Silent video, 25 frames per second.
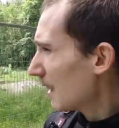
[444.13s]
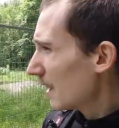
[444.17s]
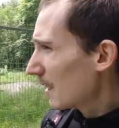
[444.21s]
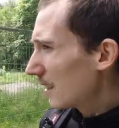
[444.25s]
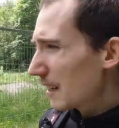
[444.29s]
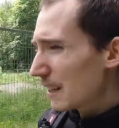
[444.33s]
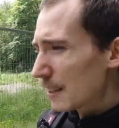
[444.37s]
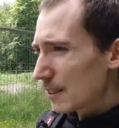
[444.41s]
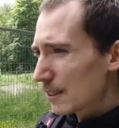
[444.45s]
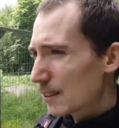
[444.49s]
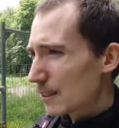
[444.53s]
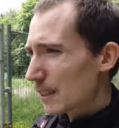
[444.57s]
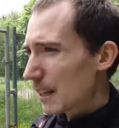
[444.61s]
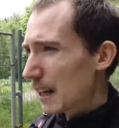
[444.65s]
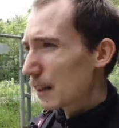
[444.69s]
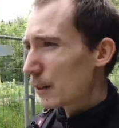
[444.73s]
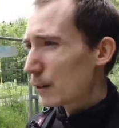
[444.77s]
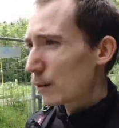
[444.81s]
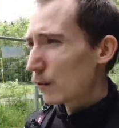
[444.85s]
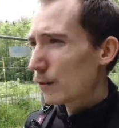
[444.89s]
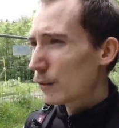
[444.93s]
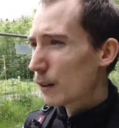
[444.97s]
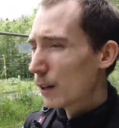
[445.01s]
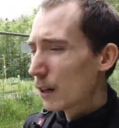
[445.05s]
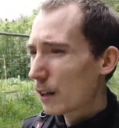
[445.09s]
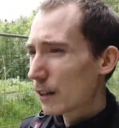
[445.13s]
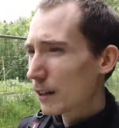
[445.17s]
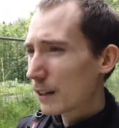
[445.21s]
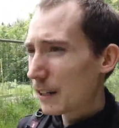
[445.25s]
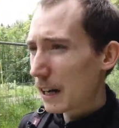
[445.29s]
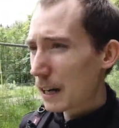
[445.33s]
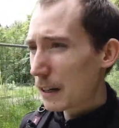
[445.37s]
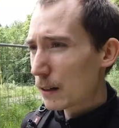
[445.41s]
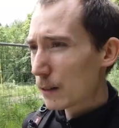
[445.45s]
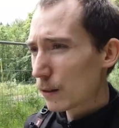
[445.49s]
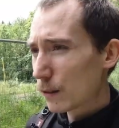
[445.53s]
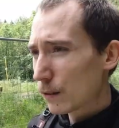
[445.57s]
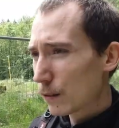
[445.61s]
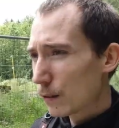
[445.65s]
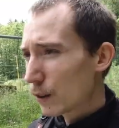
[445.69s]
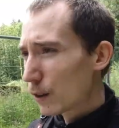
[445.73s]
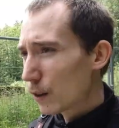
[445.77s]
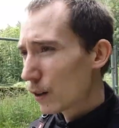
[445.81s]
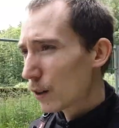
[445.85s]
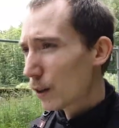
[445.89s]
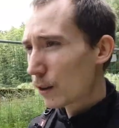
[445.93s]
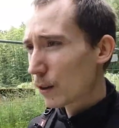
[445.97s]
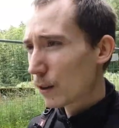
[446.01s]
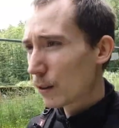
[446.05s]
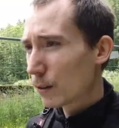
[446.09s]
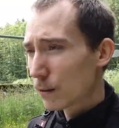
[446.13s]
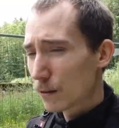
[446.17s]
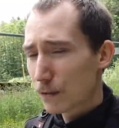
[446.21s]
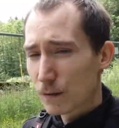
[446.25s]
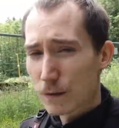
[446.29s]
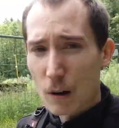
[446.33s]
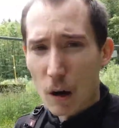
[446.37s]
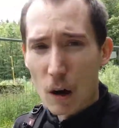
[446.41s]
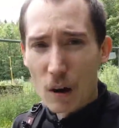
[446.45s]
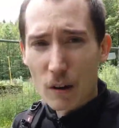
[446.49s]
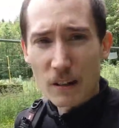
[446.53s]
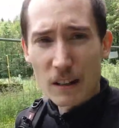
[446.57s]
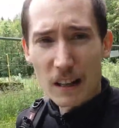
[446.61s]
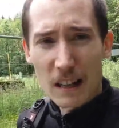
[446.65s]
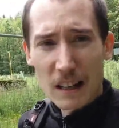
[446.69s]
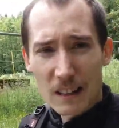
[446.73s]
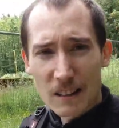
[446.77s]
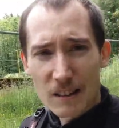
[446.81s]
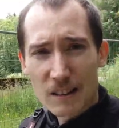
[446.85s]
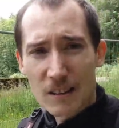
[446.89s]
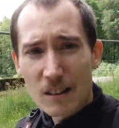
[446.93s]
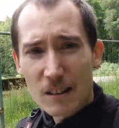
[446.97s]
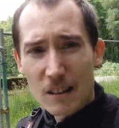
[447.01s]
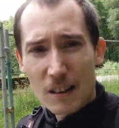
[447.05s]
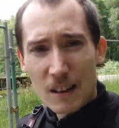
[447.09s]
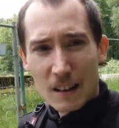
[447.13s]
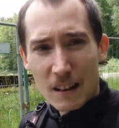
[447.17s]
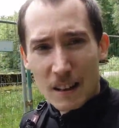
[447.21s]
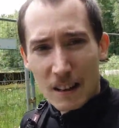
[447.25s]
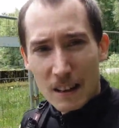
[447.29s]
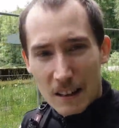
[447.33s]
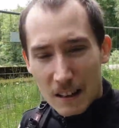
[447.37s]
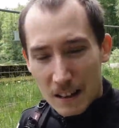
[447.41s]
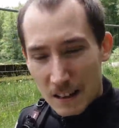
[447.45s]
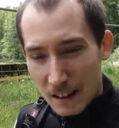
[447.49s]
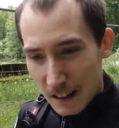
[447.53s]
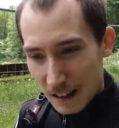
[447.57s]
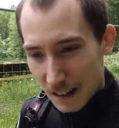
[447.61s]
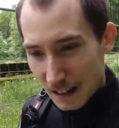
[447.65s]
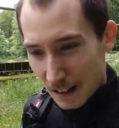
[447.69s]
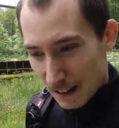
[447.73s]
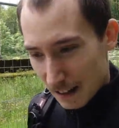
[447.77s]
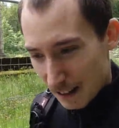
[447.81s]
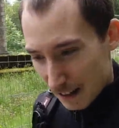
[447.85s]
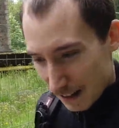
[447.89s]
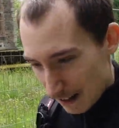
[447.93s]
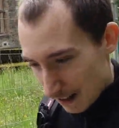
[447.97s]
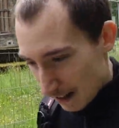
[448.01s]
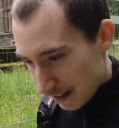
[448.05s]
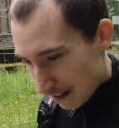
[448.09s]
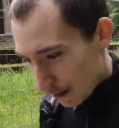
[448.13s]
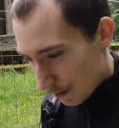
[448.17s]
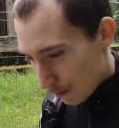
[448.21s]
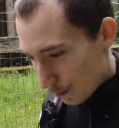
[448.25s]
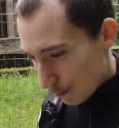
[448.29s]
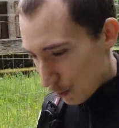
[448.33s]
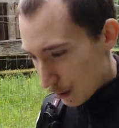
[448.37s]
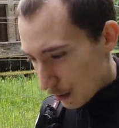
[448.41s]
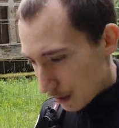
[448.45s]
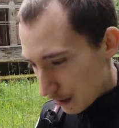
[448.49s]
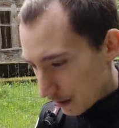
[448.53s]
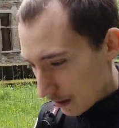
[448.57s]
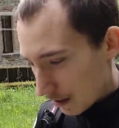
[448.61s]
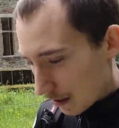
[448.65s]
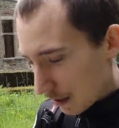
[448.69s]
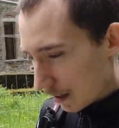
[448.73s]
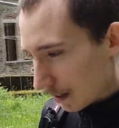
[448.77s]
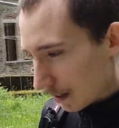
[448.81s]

that is kind of code of conduct. But